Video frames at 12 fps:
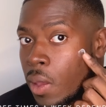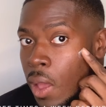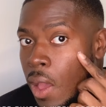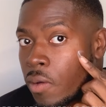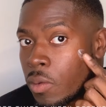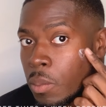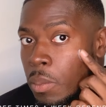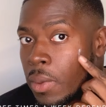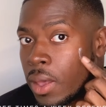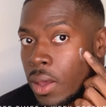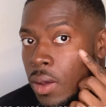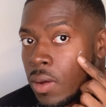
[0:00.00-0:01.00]
I have a
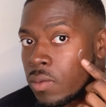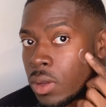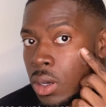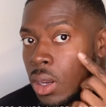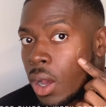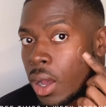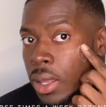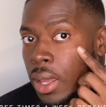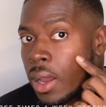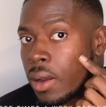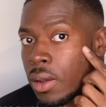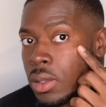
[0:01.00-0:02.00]
bit of a dark
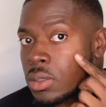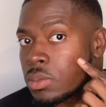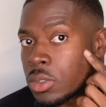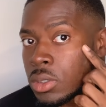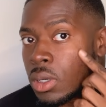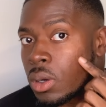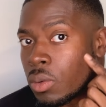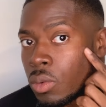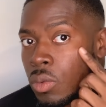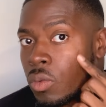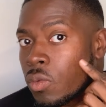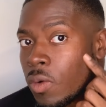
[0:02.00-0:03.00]
area. So I'm just going to
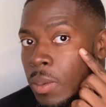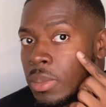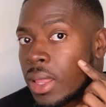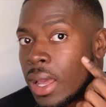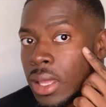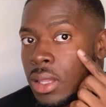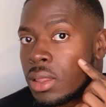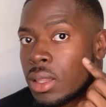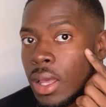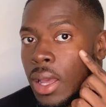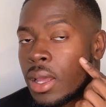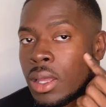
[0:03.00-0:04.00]
rub that in
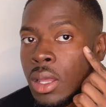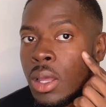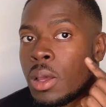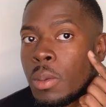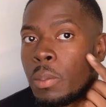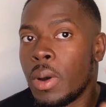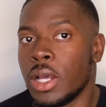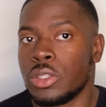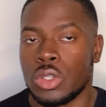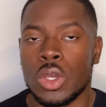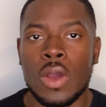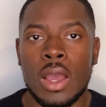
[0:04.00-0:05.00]
there. But
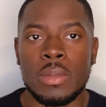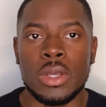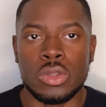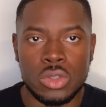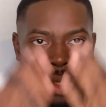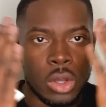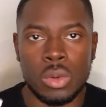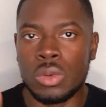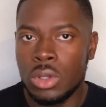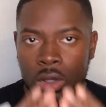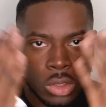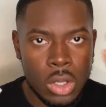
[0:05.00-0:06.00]
do you know what I mean? So
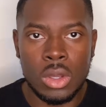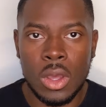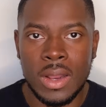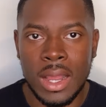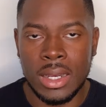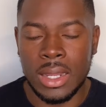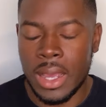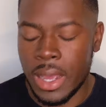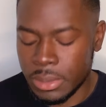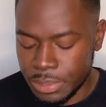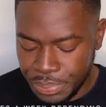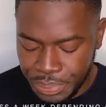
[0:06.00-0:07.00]
don't go like that.